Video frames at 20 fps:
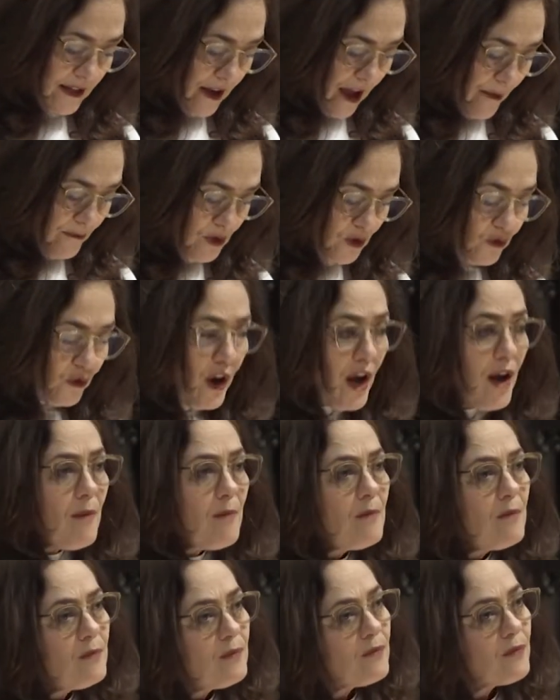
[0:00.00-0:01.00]
comes
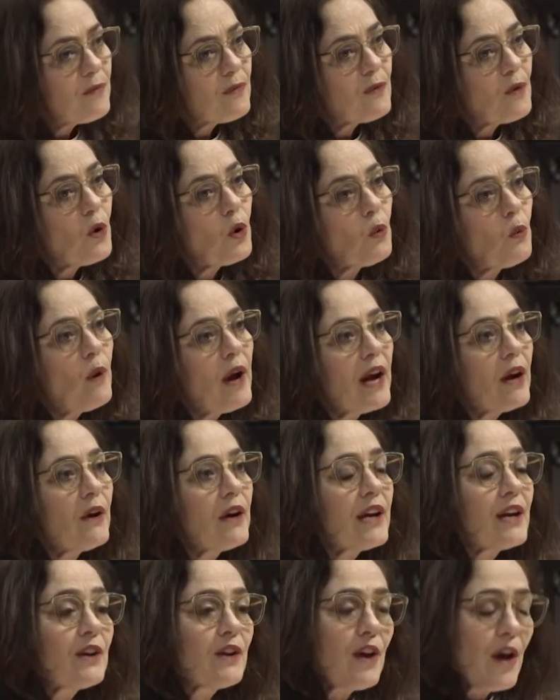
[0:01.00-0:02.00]
from or where
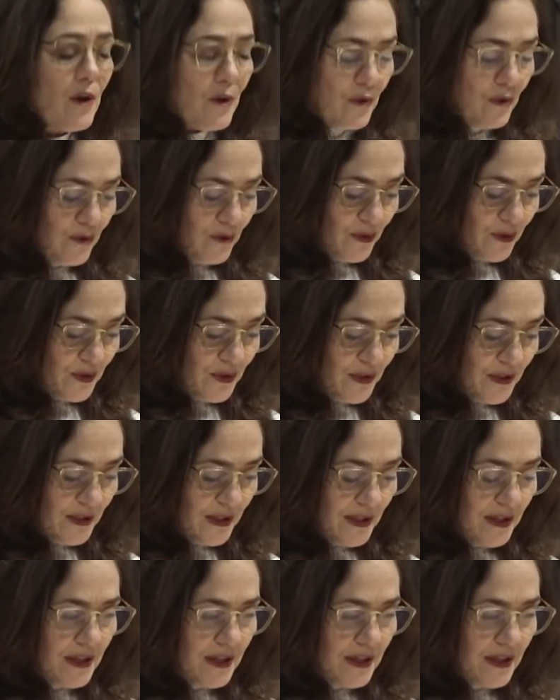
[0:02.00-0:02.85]
it goes,